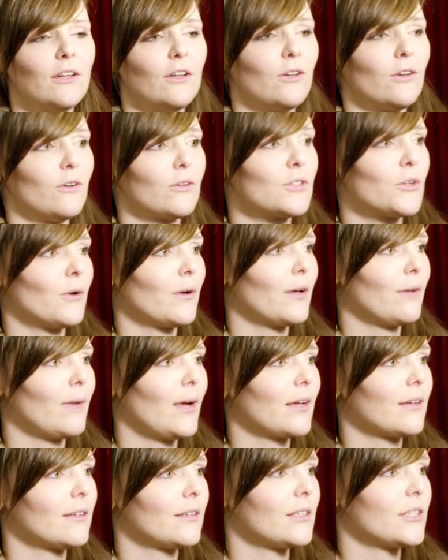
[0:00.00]
you know, don't get
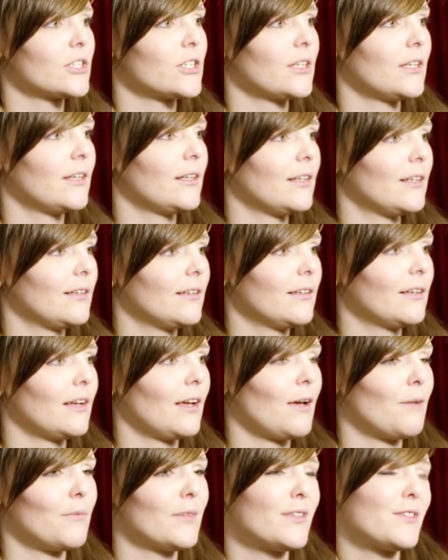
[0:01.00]
recognition, and,
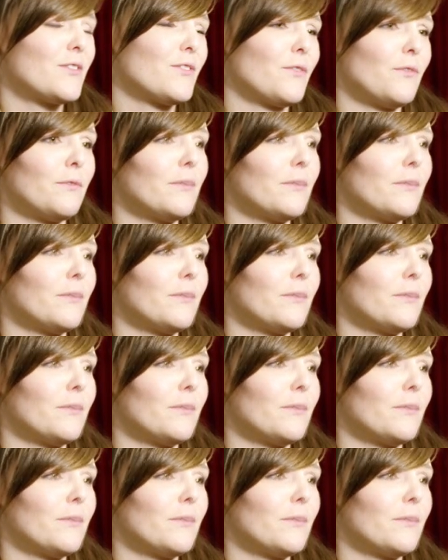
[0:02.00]
and this,